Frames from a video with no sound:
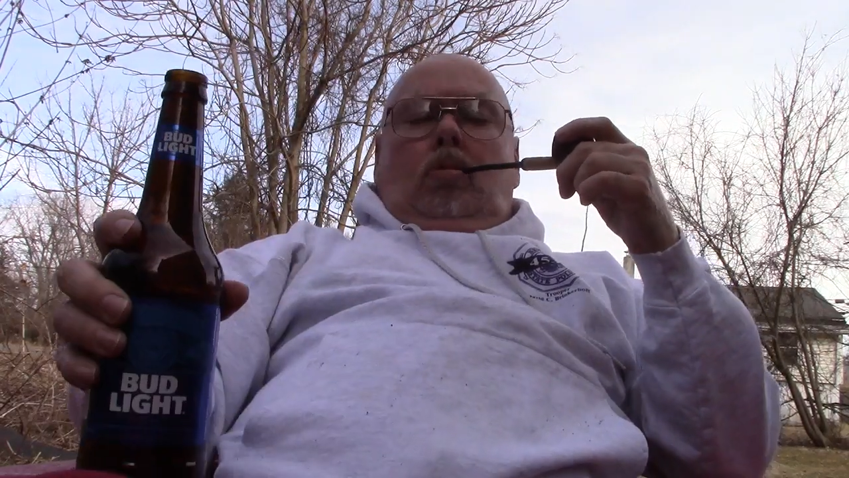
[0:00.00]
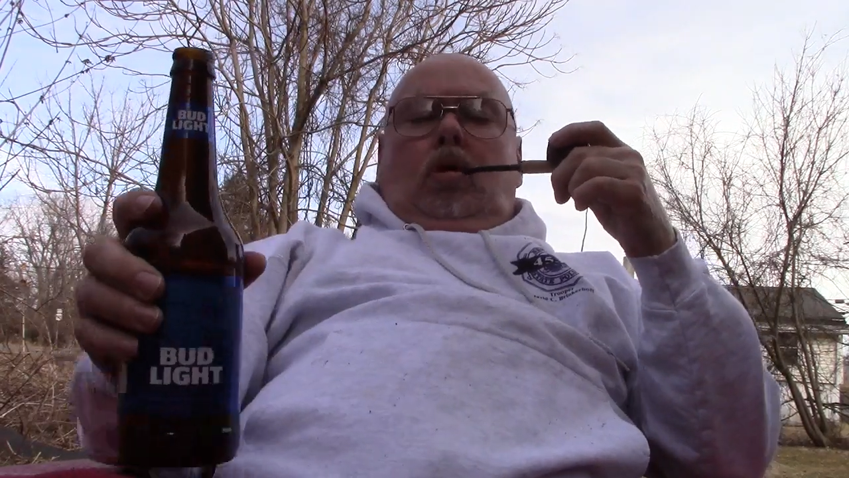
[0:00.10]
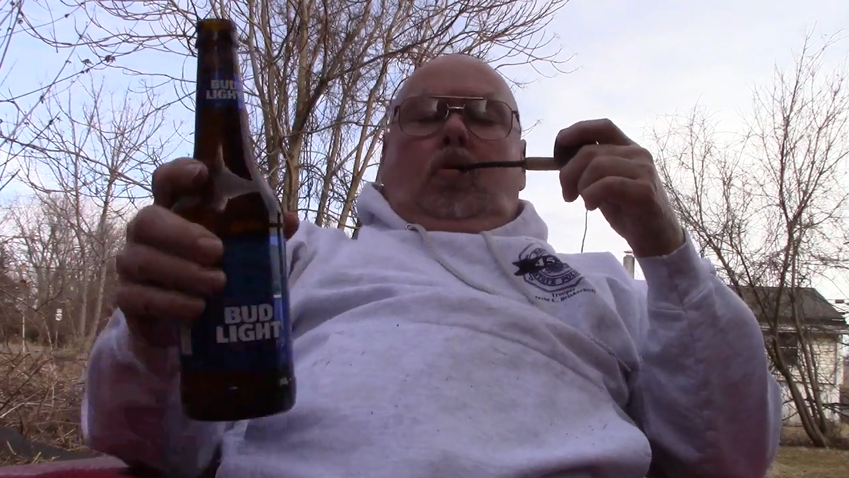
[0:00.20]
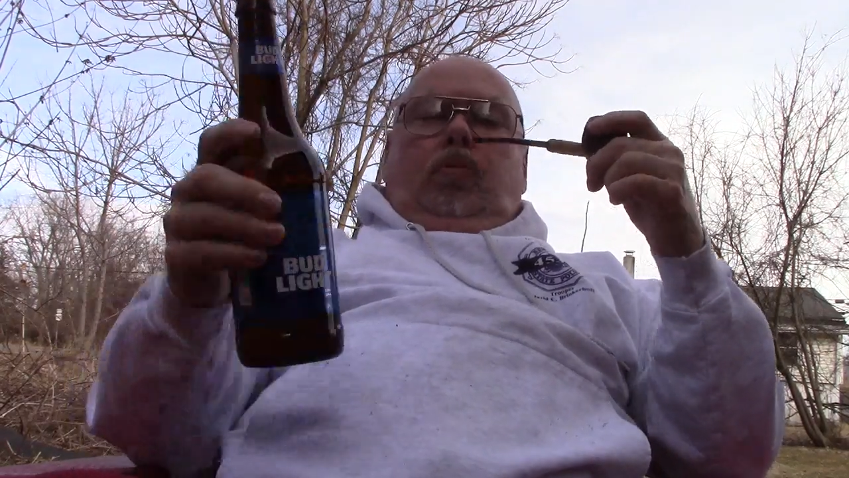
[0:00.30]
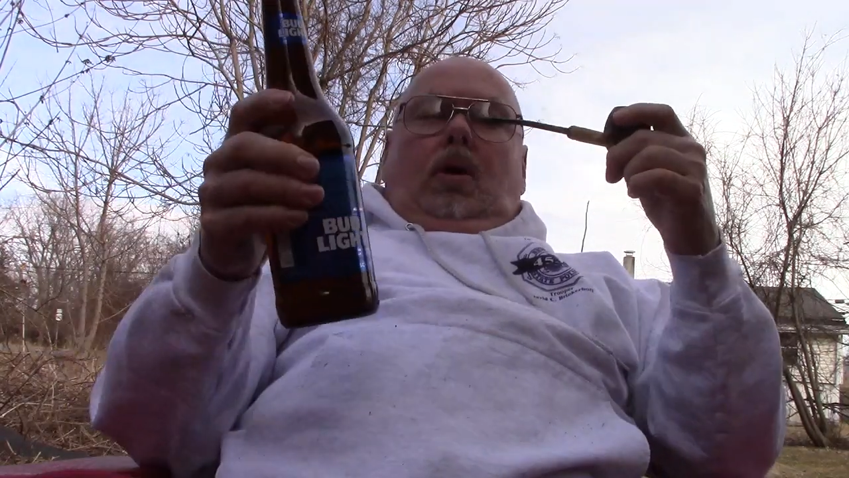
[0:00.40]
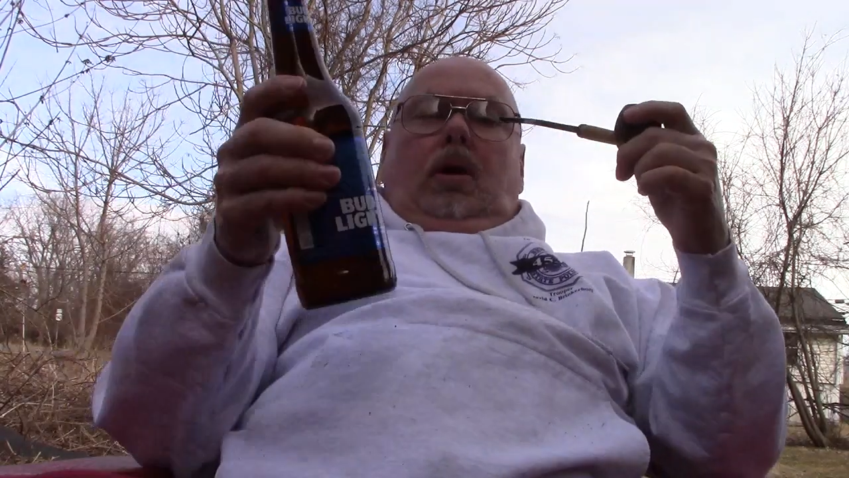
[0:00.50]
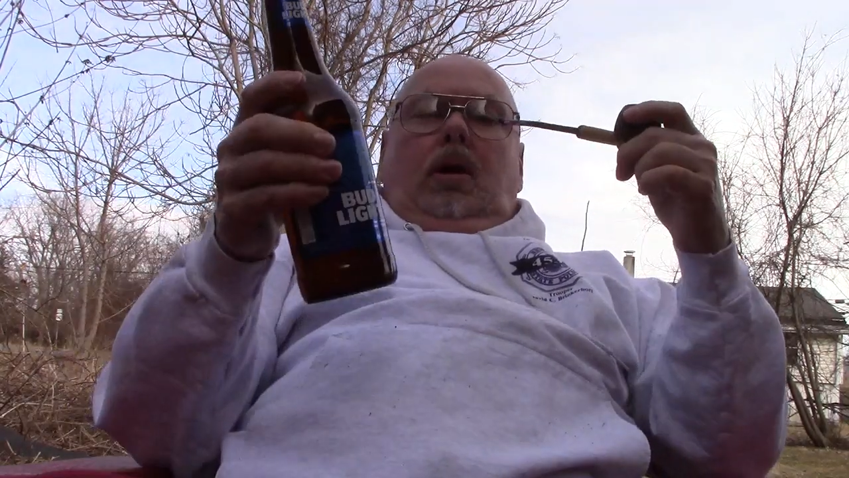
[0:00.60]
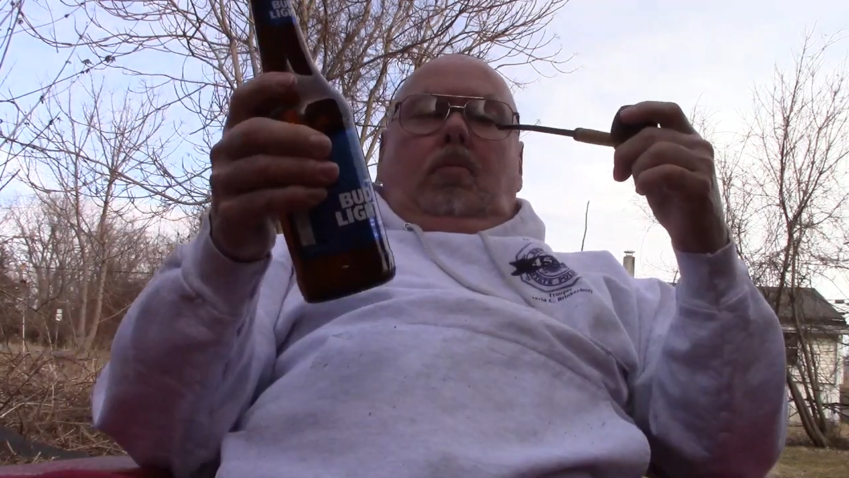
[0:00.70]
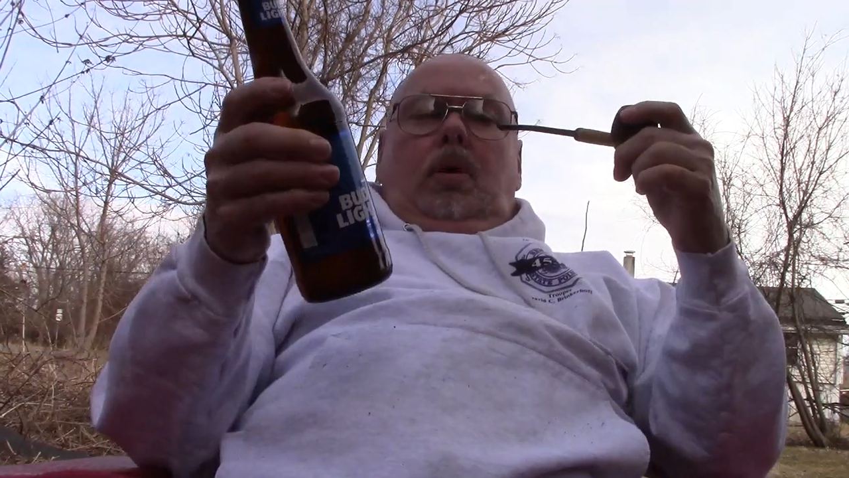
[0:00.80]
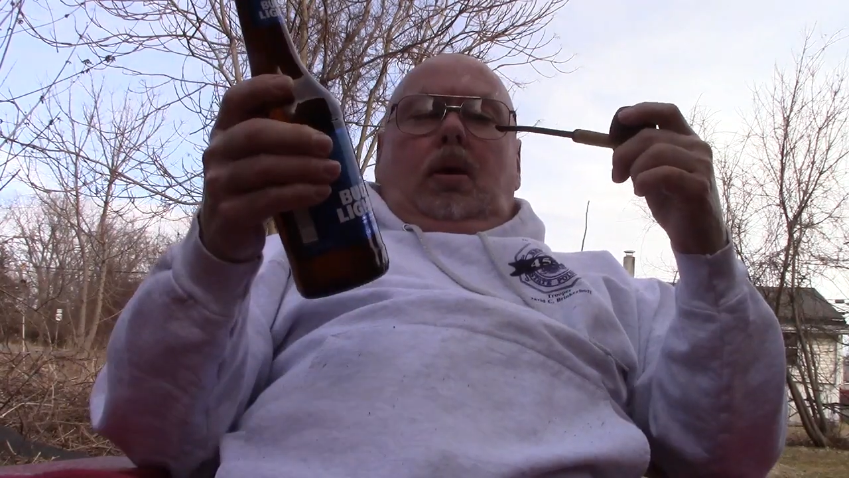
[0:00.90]
It'll probably
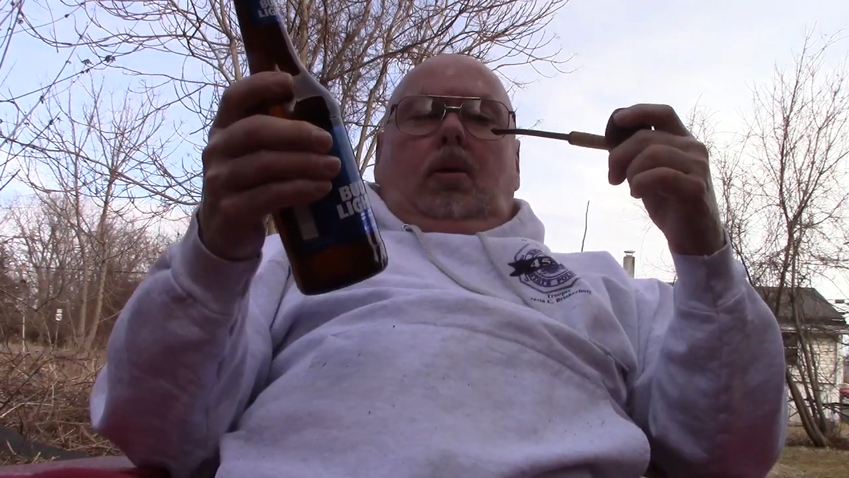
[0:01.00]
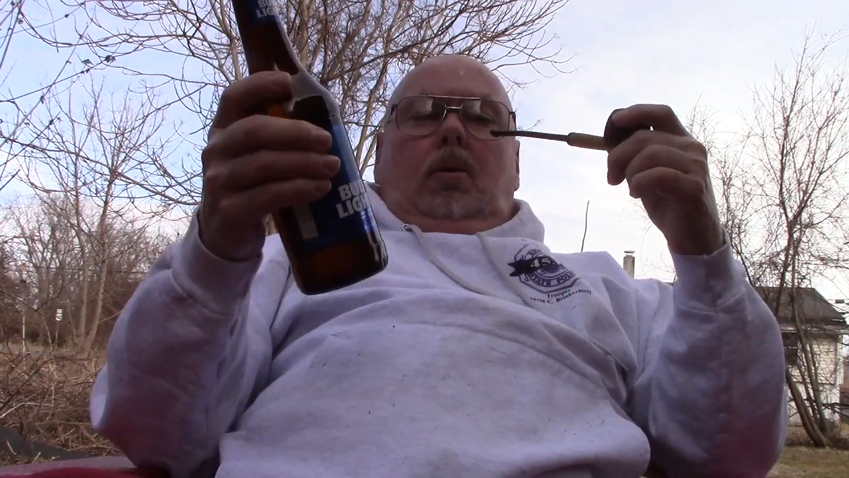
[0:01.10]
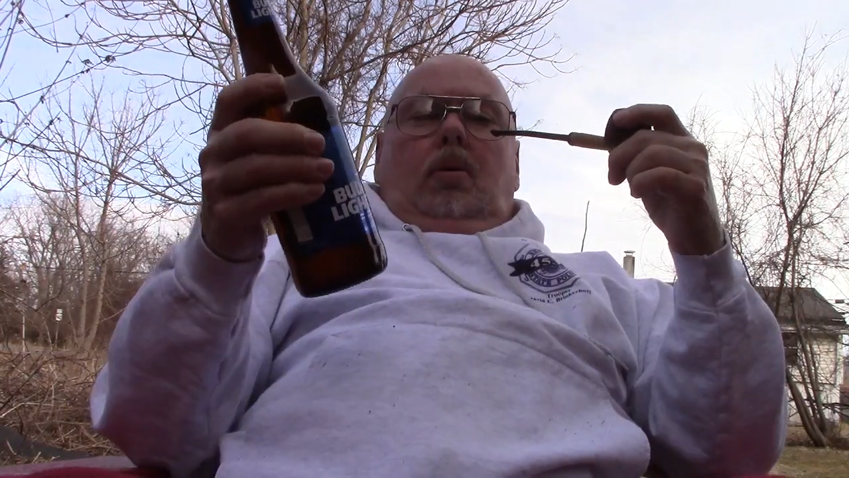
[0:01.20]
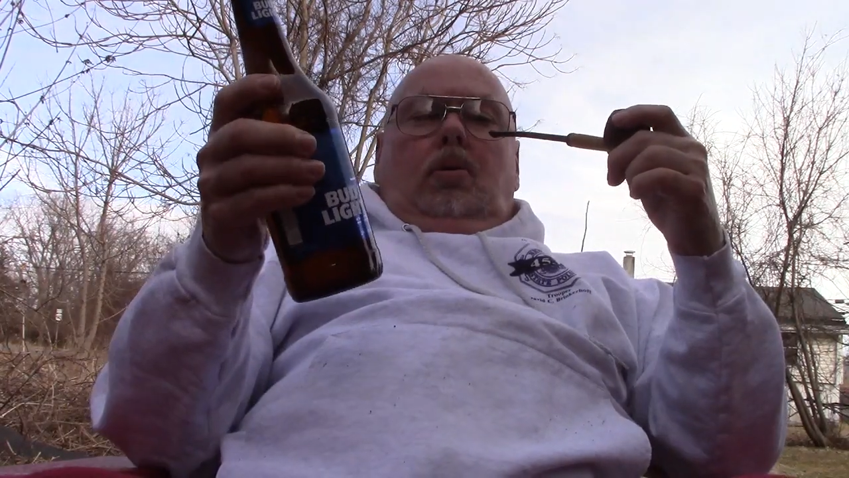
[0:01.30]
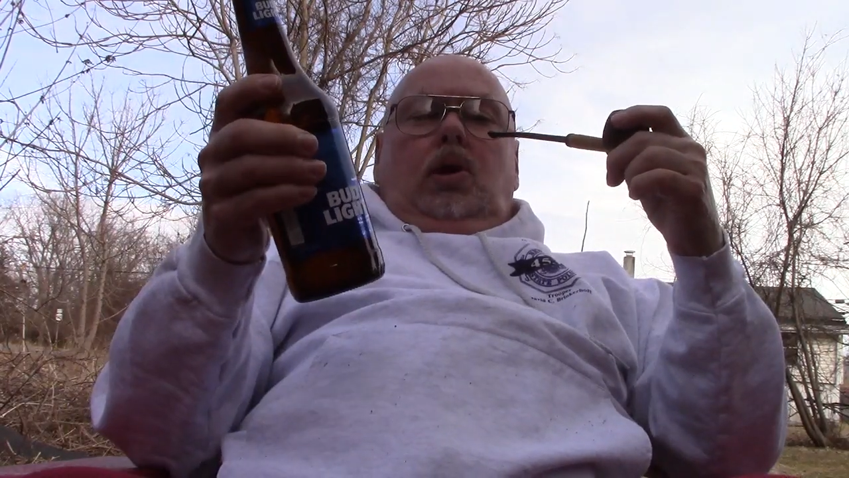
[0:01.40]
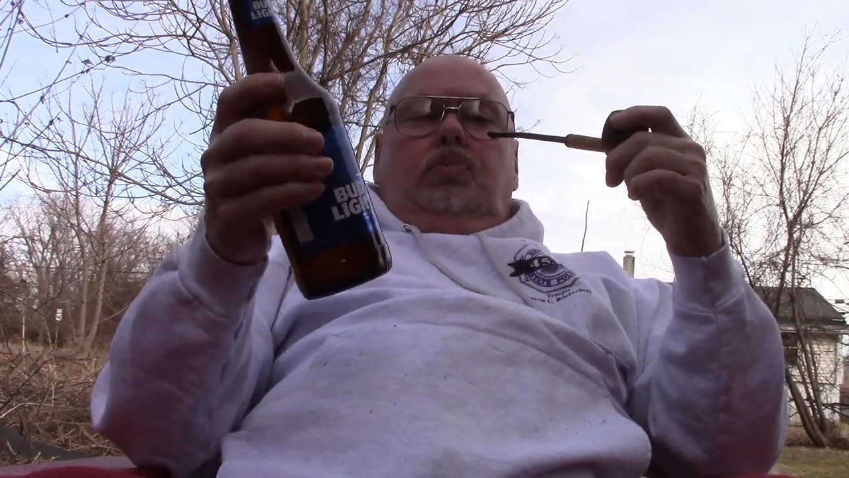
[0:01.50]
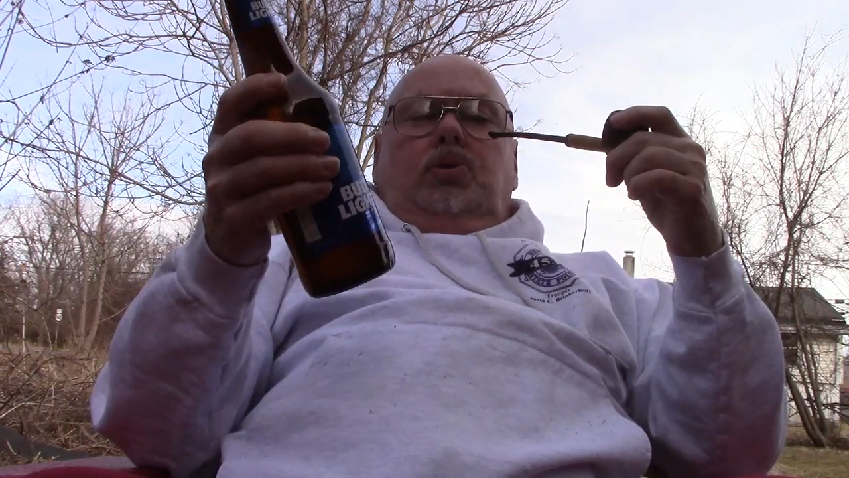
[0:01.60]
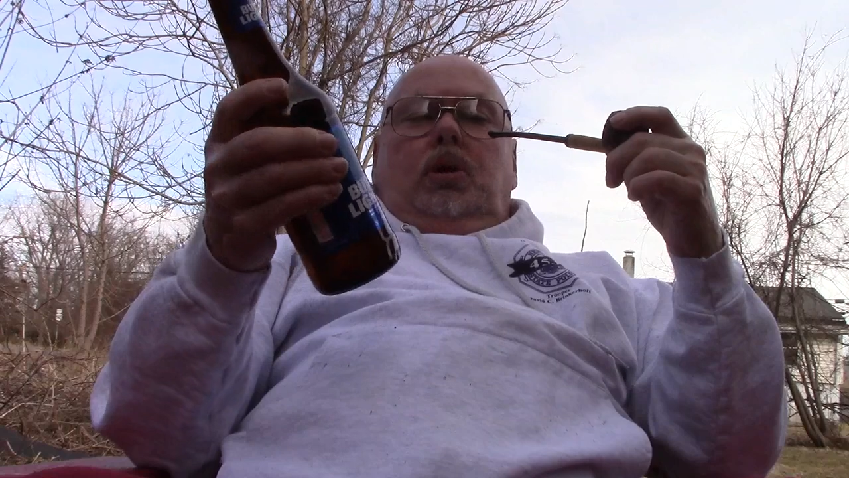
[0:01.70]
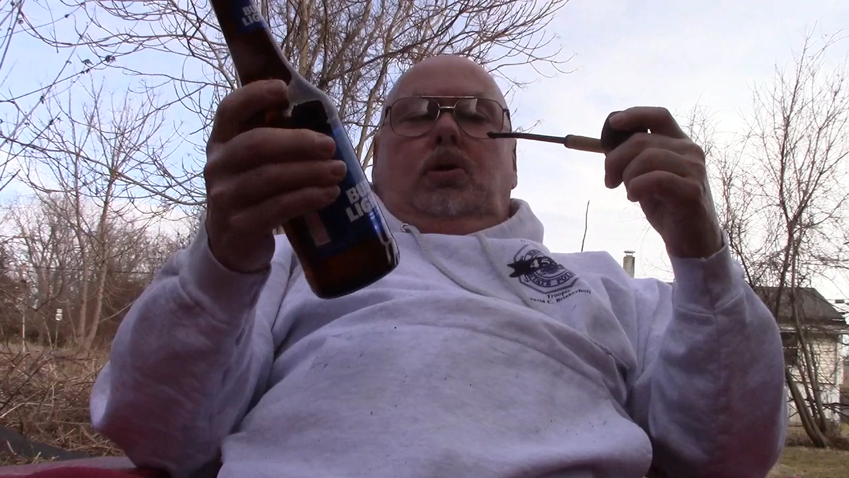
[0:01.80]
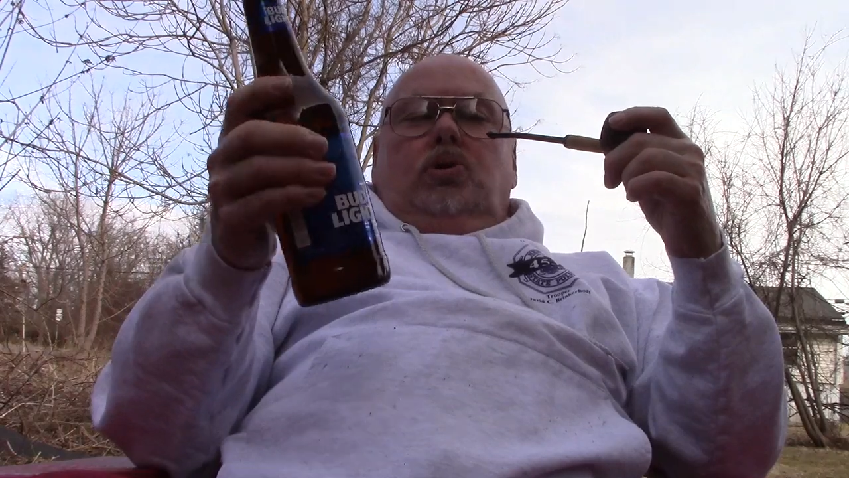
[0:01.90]
get me tipsy,